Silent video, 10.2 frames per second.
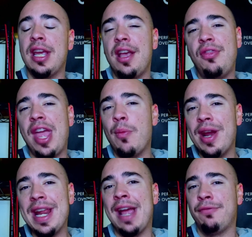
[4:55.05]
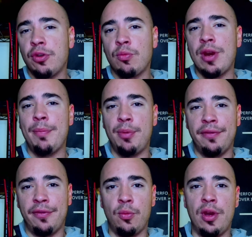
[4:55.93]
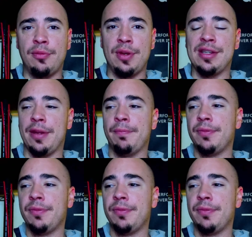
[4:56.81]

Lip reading: They went after Ripple for one reason.